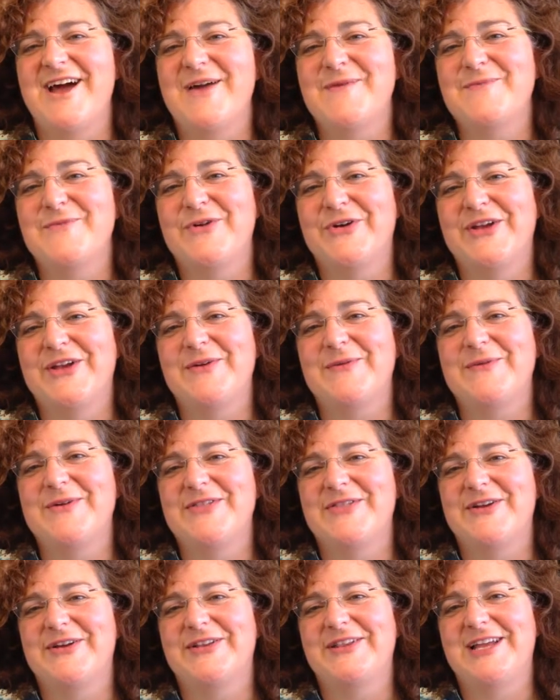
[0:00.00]
I'm working
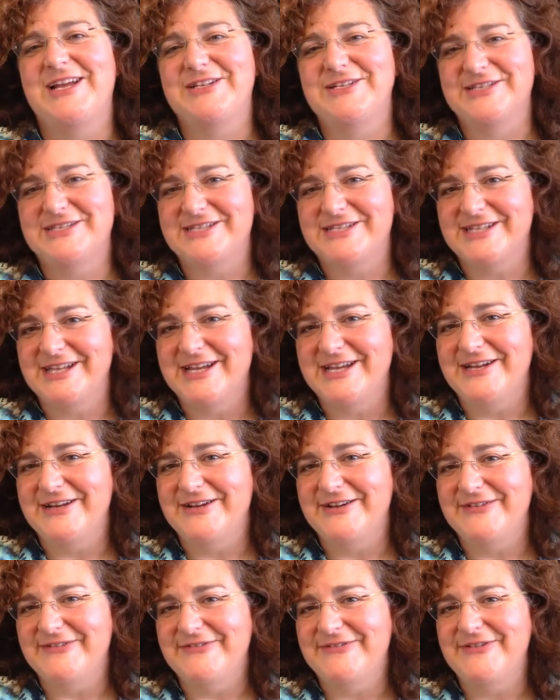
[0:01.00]
with our
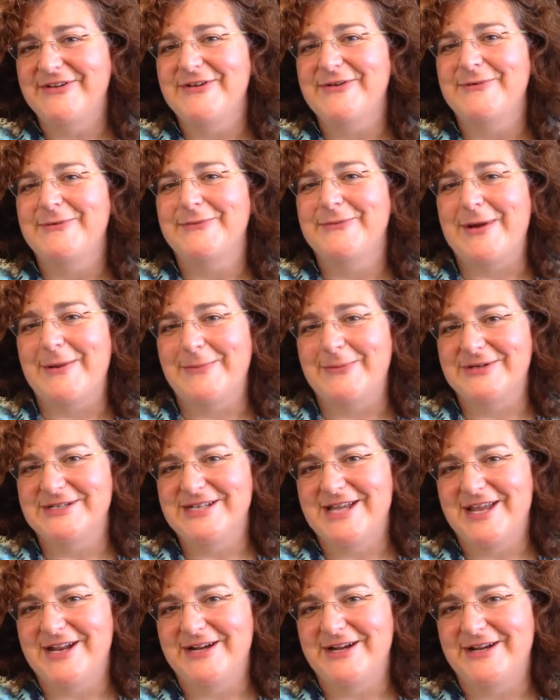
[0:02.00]
legislative
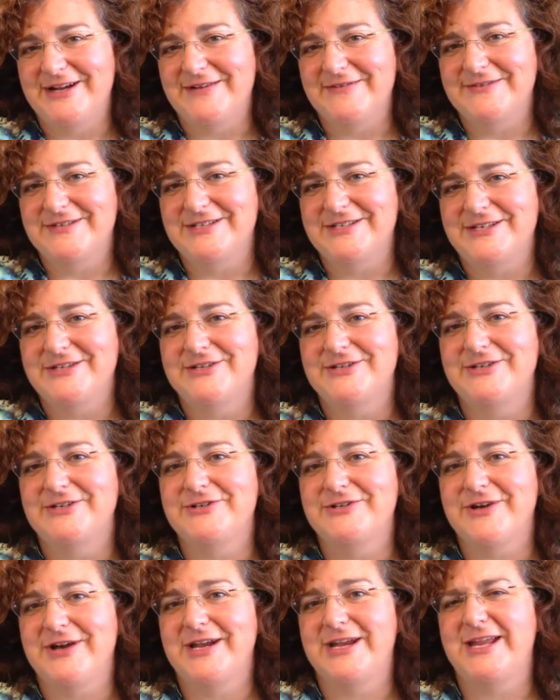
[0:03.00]
representatives to
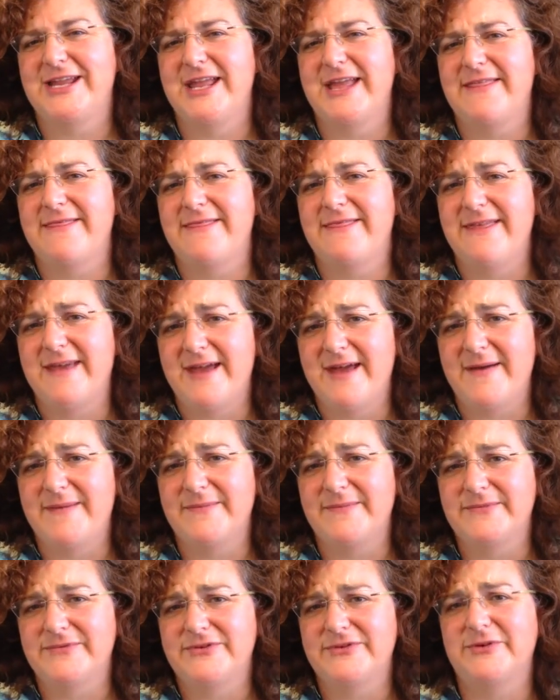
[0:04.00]
try to get
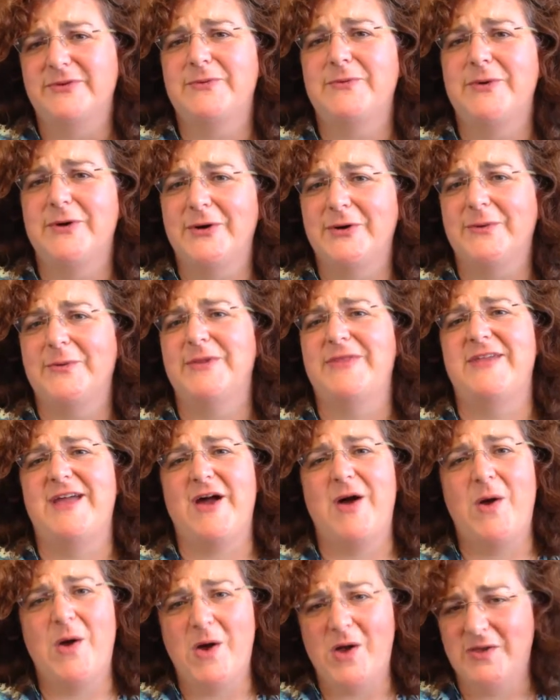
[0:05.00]
them to work with
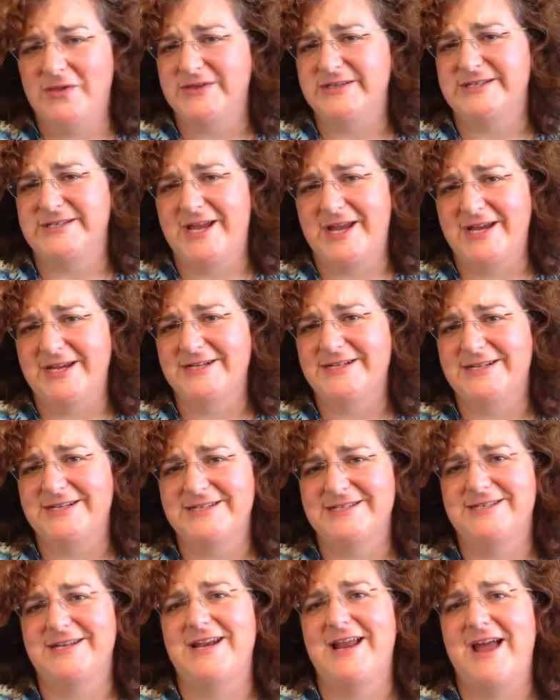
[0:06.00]
all the
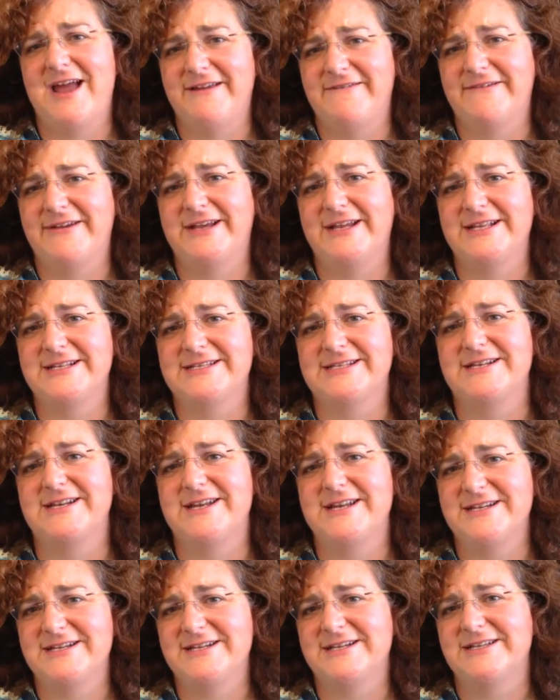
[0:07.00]
scientists and advocates in
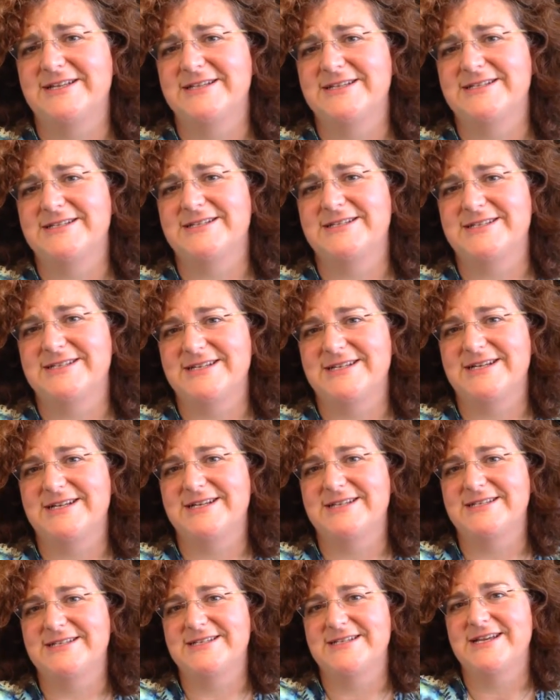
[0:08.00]
ending this
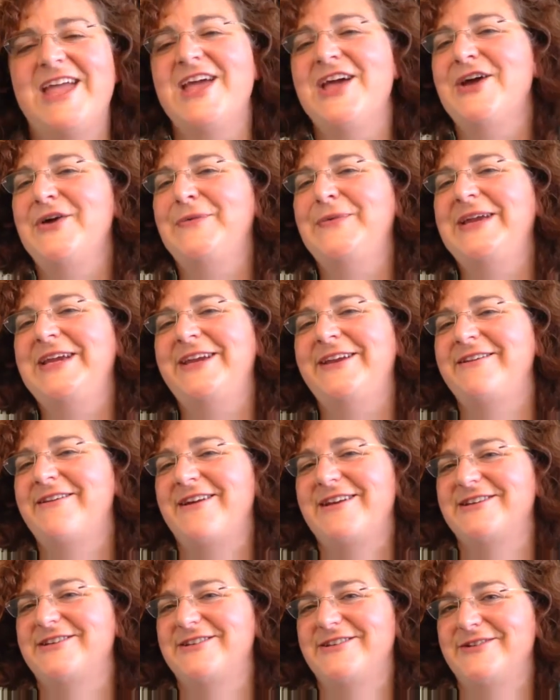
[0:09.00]
disease. We
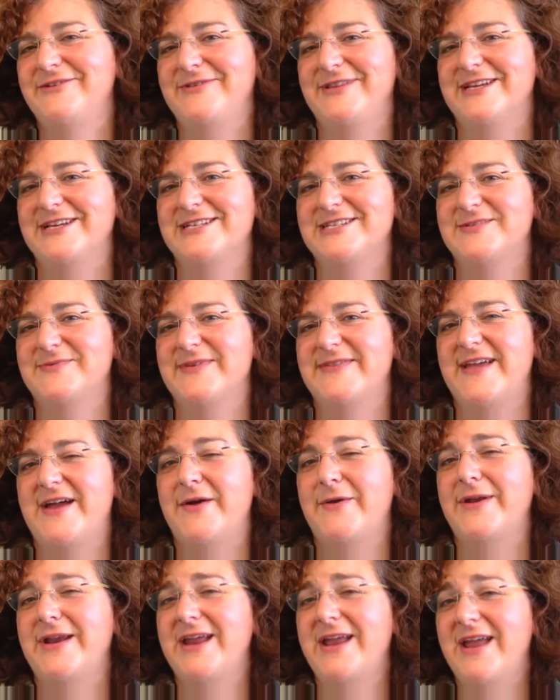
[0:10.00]
cannot do this
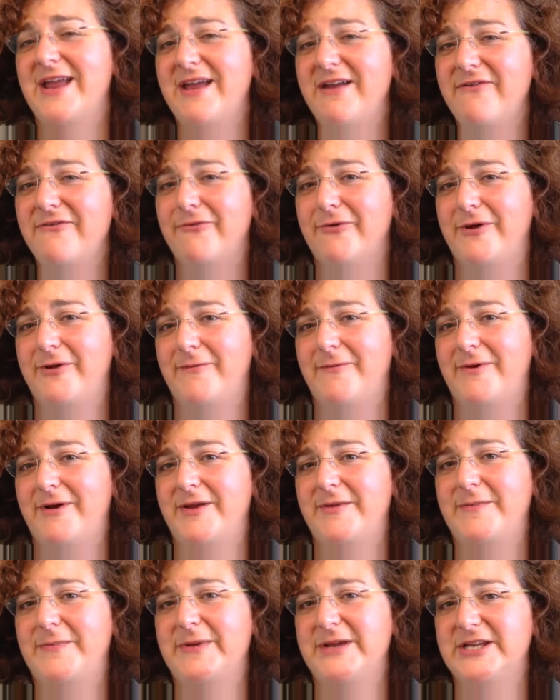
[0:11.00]
without
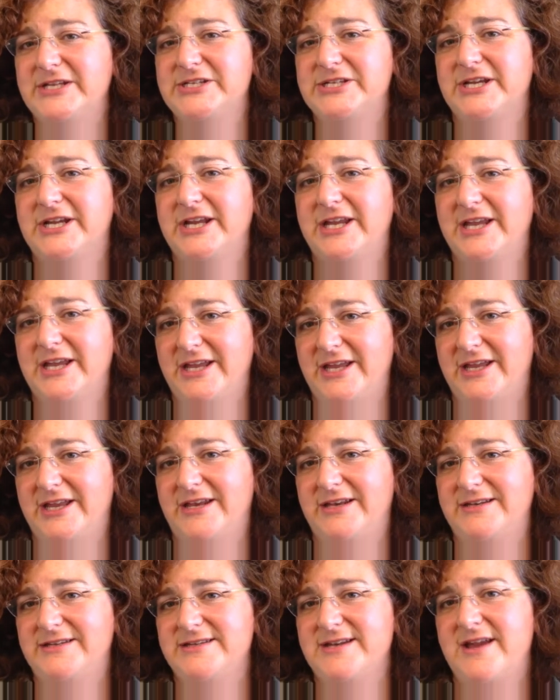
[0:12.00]
everyone pitching
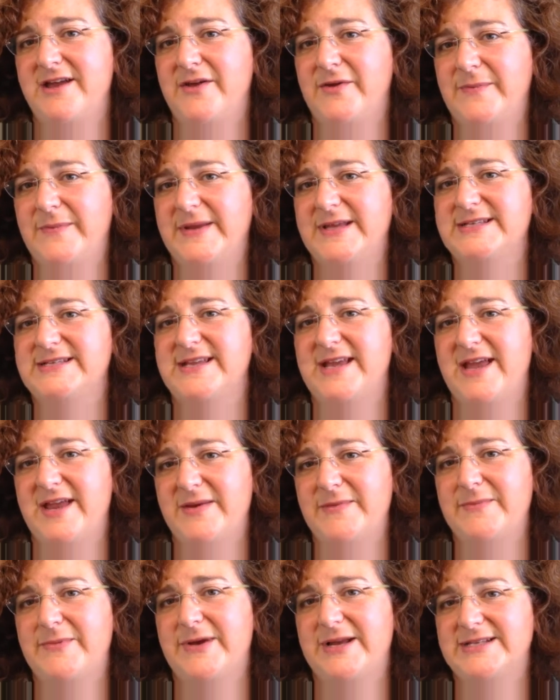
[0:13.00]
in to help us
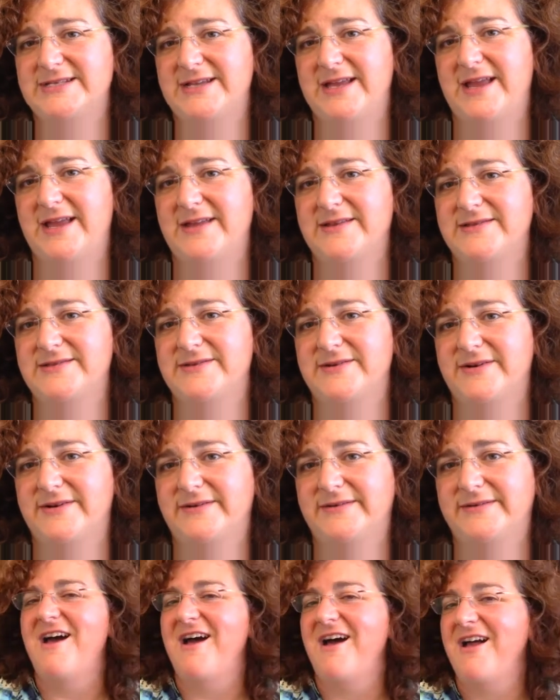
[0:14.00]
end breast cancer.
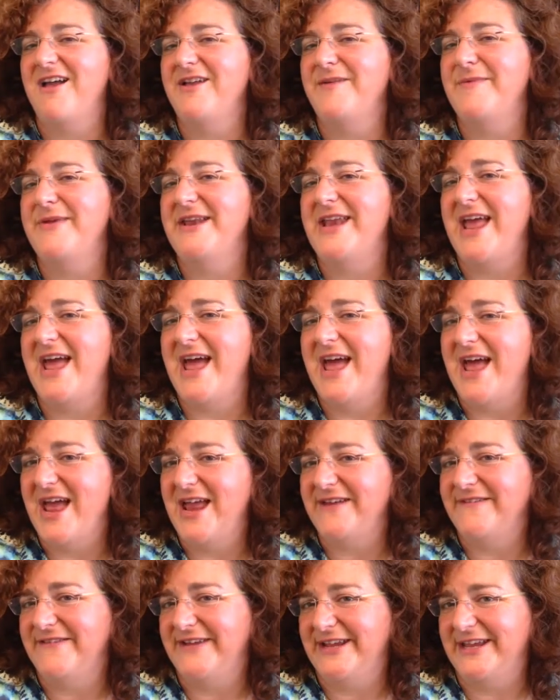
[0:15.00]
I am an
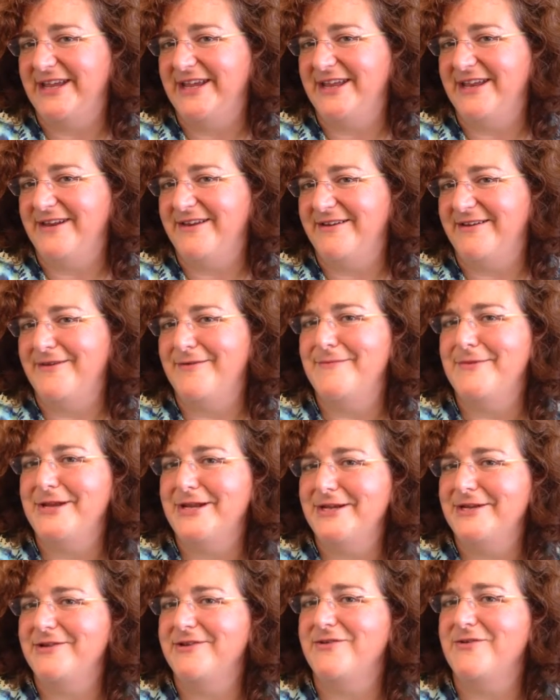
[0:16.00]
advocate
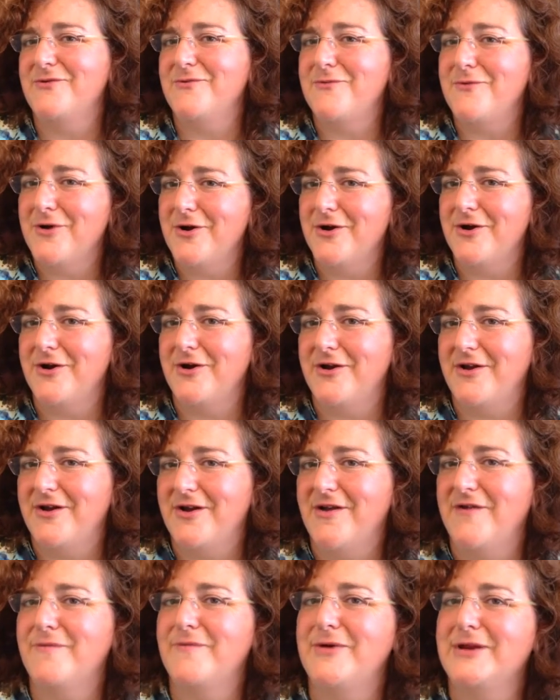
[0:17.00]
committed to the work
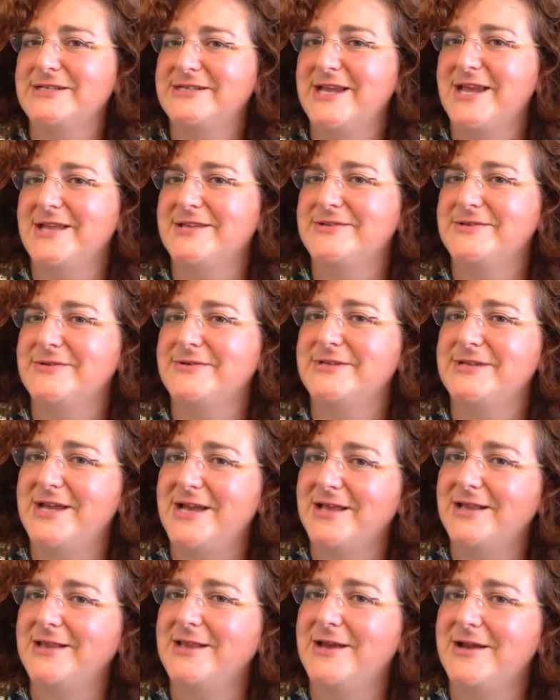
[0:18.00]
of Breast Cancer
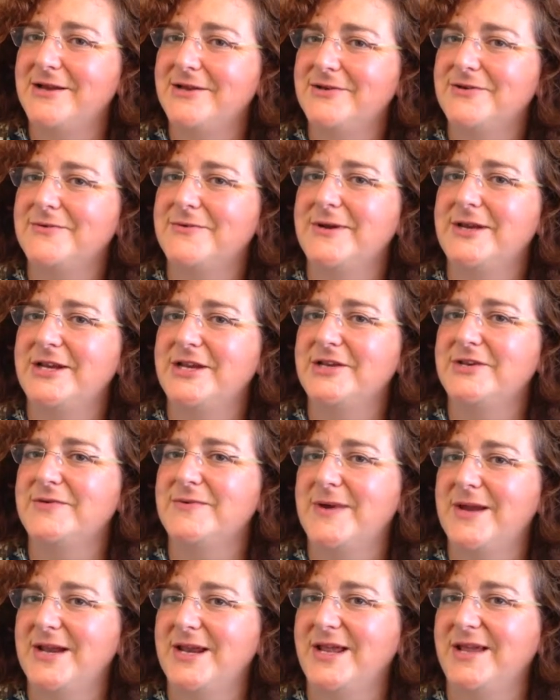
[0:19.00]
Deadline twenty
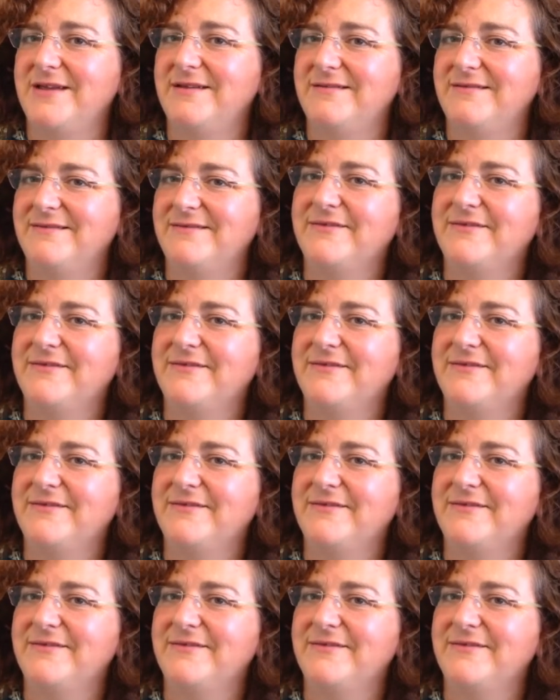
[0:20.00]
twenty.